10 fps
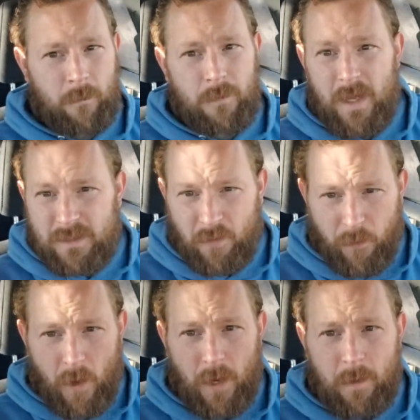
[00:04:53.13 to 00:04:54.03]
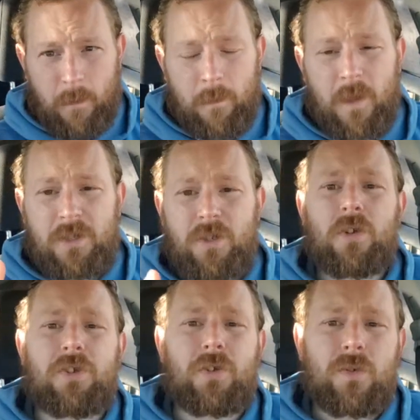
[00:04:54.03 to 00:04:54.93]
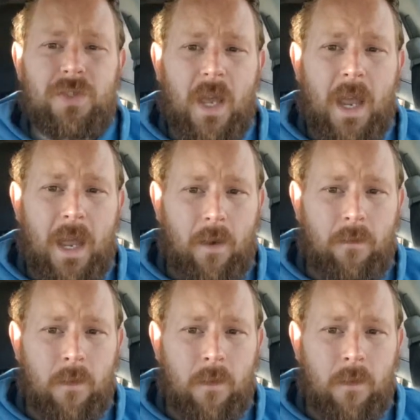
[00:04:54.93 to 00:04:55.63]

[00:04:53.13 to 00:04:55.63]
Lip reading: That's a thought that you can choose to have.